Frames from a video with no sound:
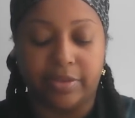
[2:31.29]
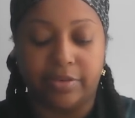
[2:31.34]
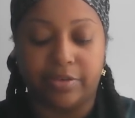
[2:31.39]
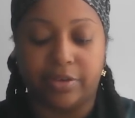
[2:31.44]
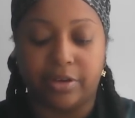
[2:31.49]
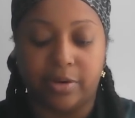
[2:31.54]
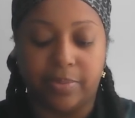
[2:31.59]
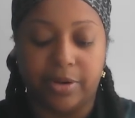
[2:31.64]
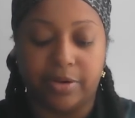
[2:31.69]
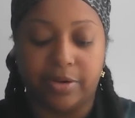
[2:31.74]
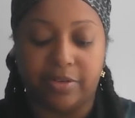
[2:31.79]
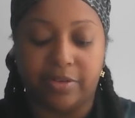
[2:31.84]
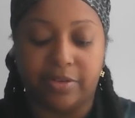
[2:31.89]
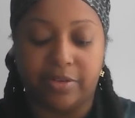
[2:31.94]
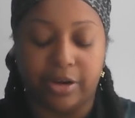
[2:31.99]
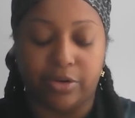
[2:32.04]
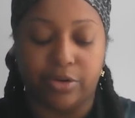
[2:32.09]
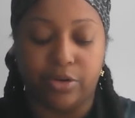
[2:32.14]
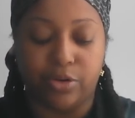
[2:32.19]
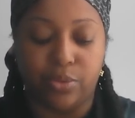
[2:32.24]
This could have been
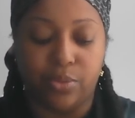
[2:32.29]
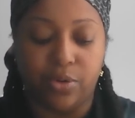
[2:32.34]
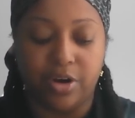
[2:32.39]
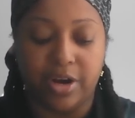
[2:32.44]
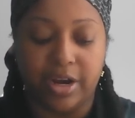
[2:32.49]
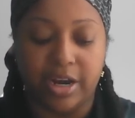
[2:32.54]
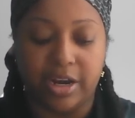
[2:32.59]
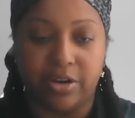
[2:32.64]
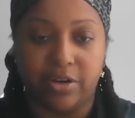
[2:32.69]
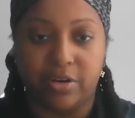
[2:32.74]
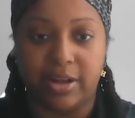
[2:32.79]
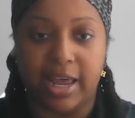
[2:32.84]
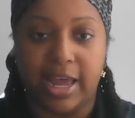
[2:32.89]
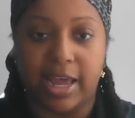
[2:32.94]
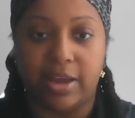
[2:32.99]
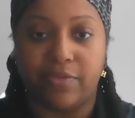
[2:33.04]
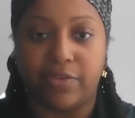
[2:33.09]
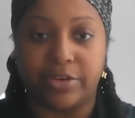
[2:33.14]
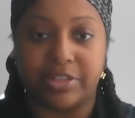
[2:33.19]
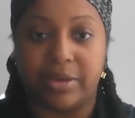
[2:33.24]
newer in your
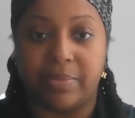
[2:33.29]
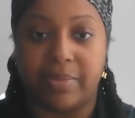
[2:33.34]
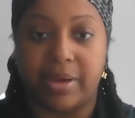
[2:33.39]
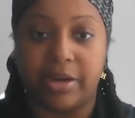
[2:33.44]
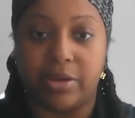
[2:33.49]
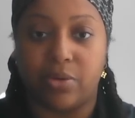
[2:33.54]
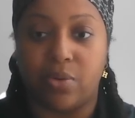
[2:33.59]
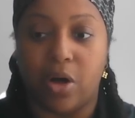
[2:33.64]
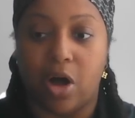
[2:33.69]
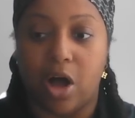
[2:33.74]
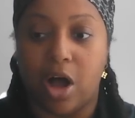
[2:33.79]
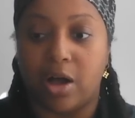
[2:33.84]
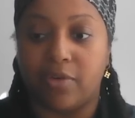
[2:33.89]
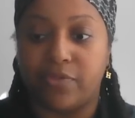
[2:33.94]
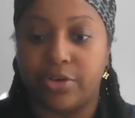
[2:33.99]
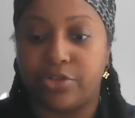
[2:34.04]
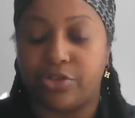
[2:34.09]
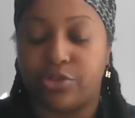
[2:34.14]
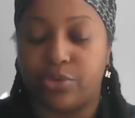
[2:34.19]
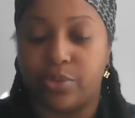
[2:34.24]
life or somebody who
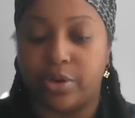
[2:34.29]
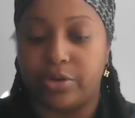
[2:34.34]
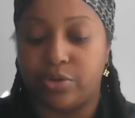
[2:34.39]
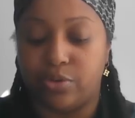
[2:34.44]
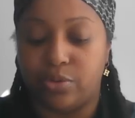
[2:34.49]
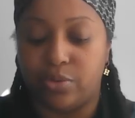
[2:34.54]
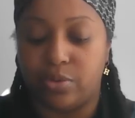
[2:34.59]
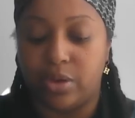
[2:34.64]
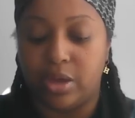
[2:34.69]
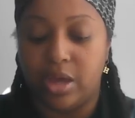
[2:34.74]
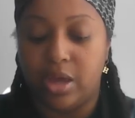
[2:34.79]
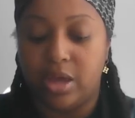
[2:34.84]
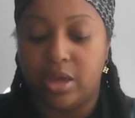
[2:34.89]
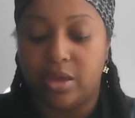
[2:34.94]
offered you a new